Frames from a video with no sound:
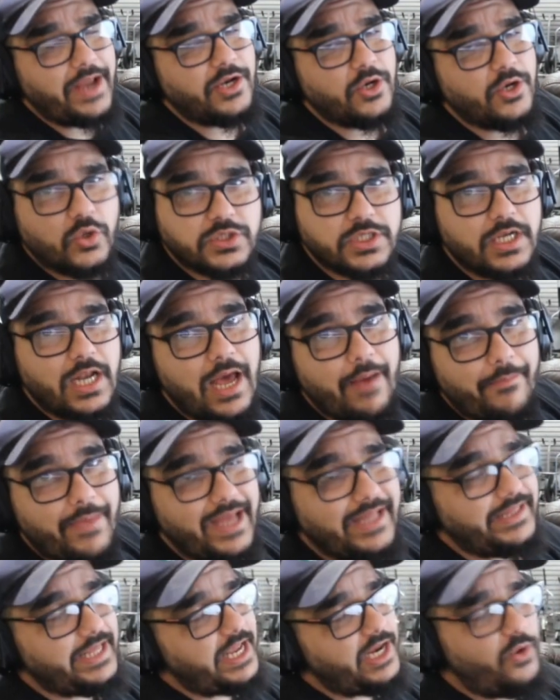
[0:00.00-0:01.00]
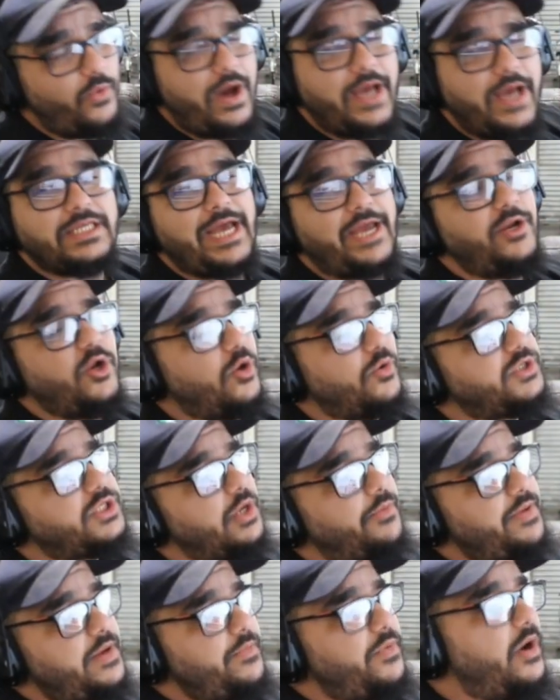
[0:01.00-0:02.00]
knows a lot, man. Dana White, I know some
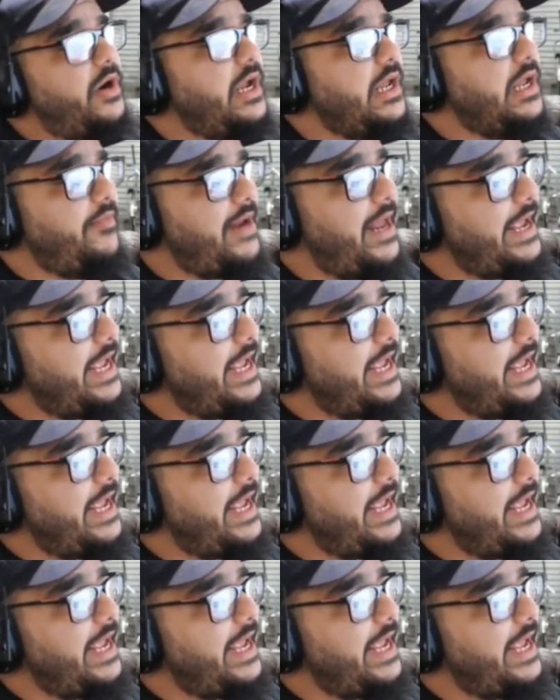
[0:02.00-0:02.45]
people are going to be like,